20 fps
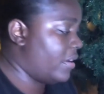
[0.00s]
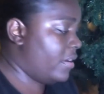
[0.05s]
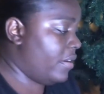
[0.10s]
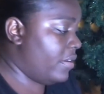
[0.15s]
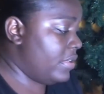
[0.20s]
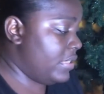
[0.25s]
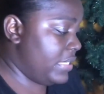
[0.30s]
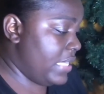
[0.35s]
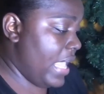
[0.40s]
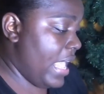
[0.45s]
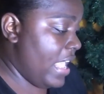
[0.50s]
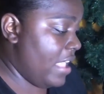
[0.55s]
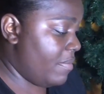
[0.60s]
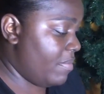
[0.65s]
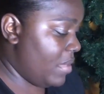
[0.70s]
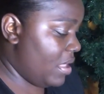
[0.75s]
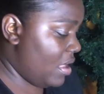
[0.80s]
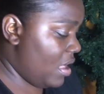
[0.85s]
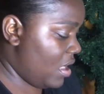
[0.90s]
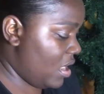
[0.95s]
Girl tie
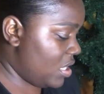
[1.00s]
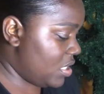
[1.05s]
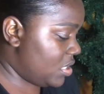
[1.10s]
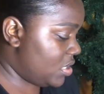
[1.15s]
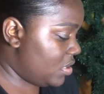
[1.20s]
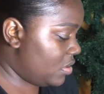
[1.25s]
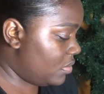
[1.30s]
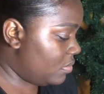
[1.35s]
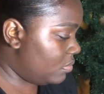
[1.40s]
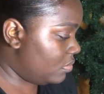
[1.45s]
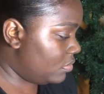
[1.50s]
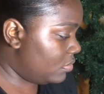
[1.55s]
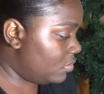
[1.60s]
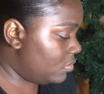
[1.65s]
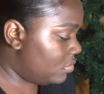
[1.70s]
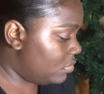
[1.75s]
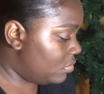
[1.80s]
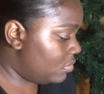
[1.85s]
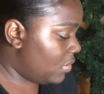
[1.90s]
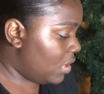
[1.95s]
me or something,
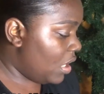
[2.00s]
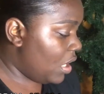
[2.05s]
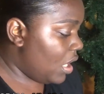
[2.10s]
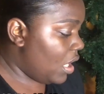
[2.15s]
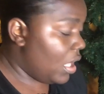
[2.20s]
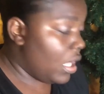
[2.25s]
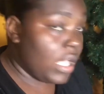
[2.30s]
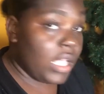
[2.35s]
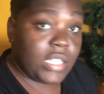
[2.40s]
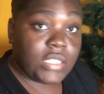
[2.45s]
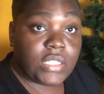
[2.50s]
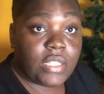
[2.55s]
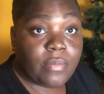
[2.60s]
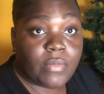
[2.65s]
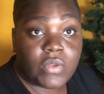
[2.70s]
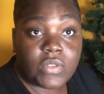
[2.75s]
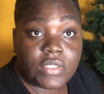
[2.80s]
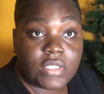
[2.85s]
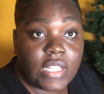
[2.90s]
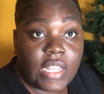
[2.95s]
cause I
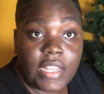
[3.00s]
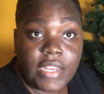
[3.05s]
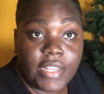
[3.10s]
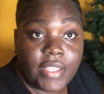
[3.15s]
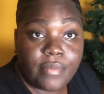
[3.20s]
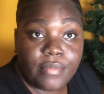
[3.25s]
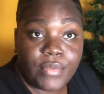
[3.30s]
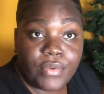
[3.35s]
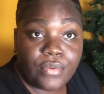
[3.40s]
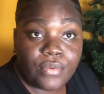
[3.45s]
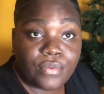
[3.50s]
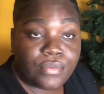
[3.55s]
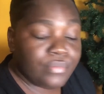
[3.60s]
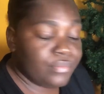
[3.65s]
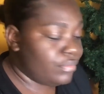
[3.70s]
must that them do.